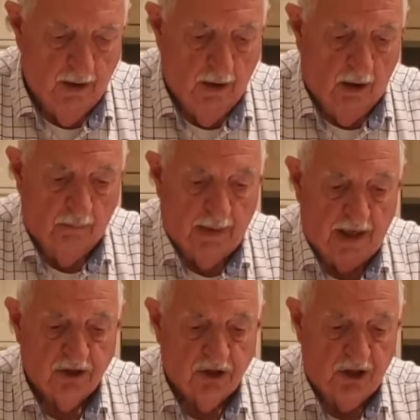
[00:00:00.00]
on
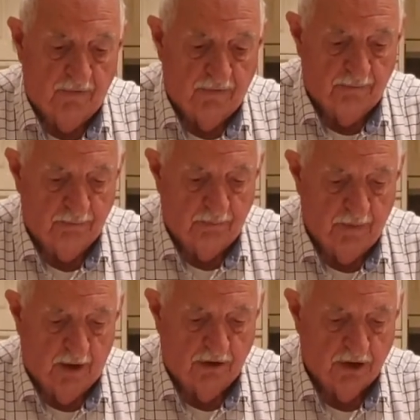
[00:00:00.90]
MasterChef,
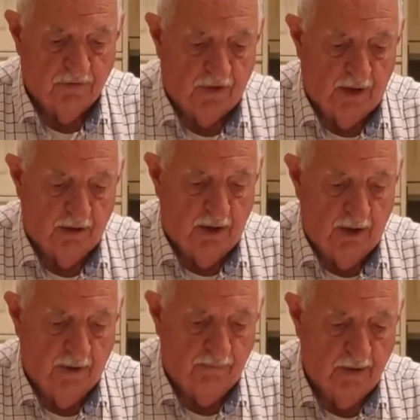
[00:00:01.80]
I just failed the
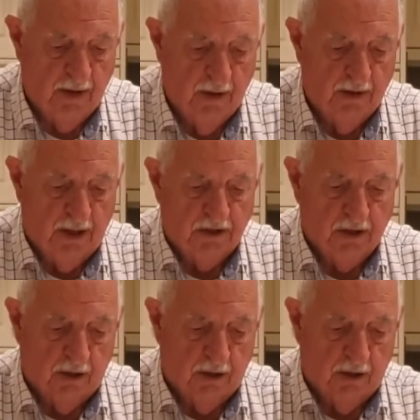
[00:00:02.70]
test and